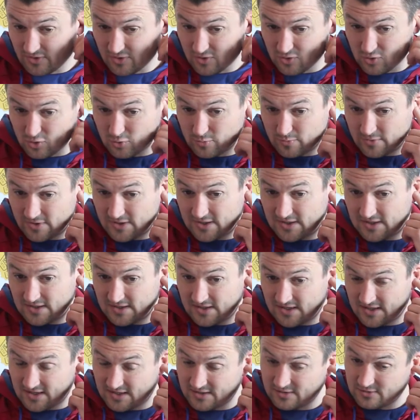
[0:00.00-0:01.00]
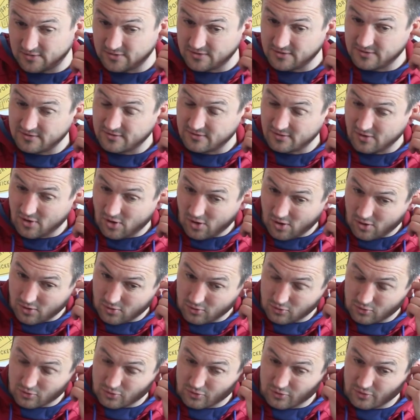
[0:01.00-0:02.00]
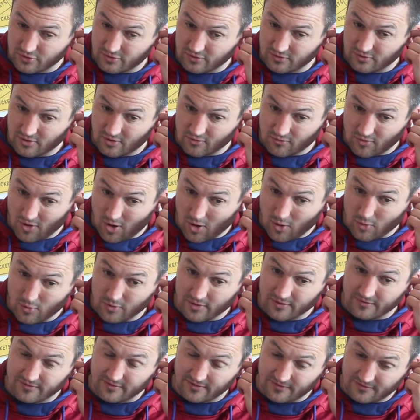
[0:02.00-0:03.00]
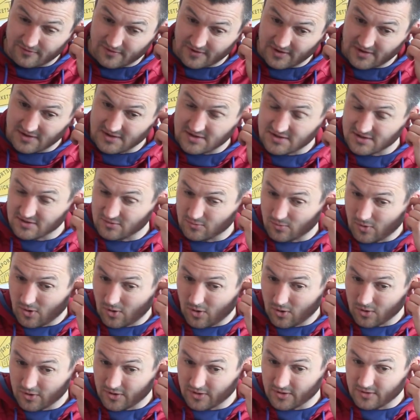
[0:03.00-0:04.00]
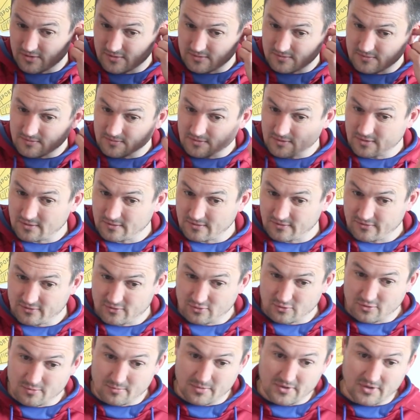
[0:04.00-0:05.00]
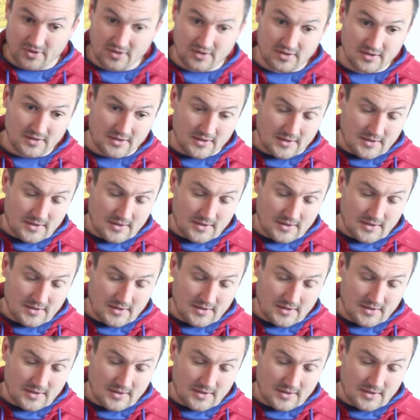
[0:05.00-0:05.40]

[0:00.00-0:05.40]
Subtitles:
Hubie, England, Allgood, Arona, Fafita, Walker. There's going to be